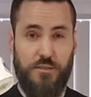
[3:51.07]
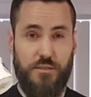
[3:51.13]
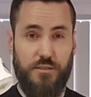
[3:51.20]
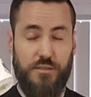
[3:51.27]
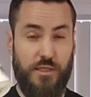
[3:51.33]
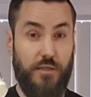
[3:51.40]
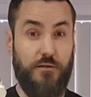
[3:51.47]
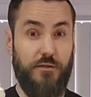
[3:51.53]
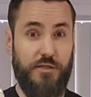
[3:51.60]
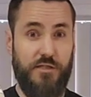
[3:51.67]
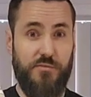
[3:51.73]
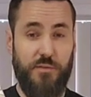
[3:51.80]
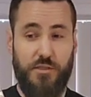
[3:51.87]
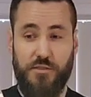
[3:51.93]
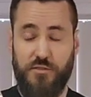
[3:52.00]
is insanely
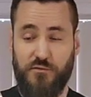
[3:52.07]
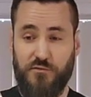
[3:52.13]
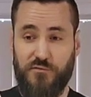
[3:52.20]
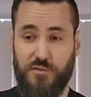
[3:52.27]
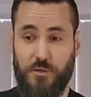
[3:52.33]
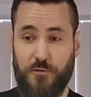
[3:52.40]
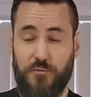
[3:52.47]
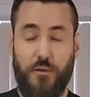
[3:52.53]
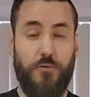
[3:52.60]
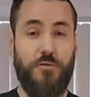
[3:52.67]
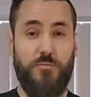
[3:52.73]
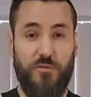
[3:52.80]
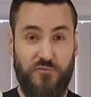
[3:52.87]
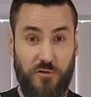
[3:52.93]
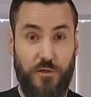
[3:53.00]
expensive, so I'm going
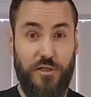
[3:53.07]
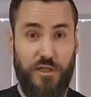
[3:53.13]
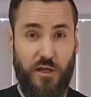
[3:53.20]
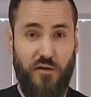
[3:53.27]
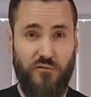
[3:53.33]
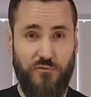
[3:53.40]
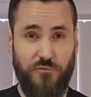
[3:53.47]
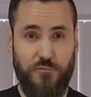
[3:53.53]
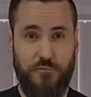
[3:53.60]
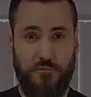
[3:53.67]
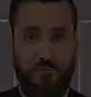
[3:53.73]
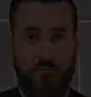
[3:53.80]
to be very careful.